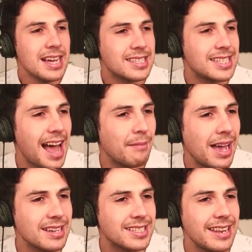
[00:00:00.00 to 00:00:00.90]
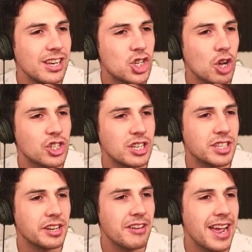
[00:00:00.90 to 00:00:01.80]
Snapmare sending Josh
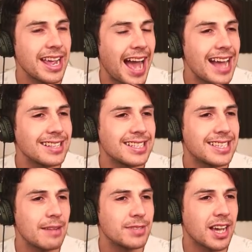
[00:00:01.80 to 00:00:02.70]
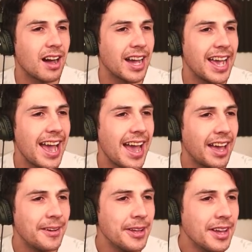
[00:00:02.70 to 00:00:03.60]
into the ring. AntiSepticEye here
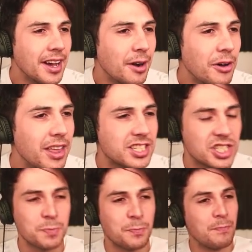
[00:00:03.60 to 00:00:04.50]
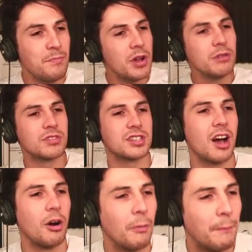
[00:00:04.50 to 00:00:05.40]
with a
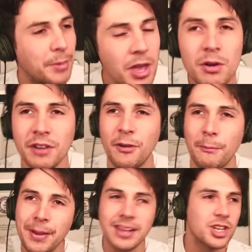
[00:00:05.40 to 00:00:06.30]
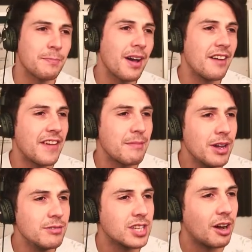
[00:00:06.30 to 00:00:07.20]
moonsault, beautiful, picture-perfect
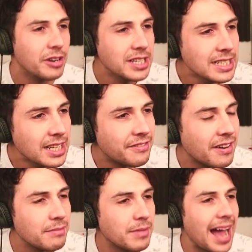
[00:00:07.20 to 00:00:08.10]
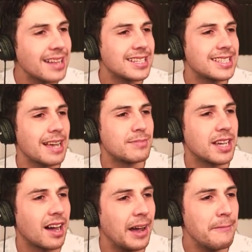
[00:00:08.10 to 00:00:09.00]
moonsault from
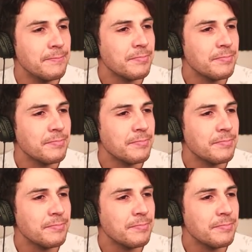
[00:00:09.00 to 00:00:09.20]
AntiSepticEye.